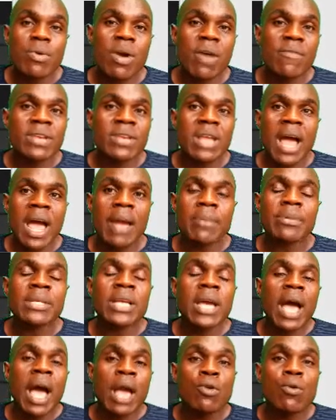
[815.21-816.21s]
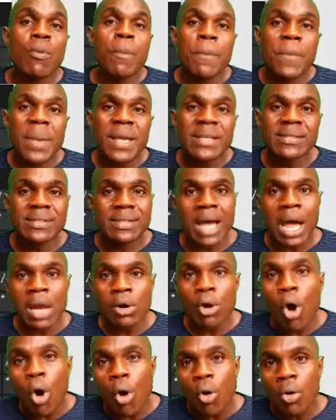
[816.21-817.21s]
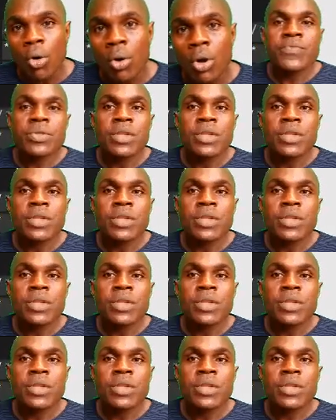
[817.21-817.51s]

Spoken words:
you have typed and you paste along.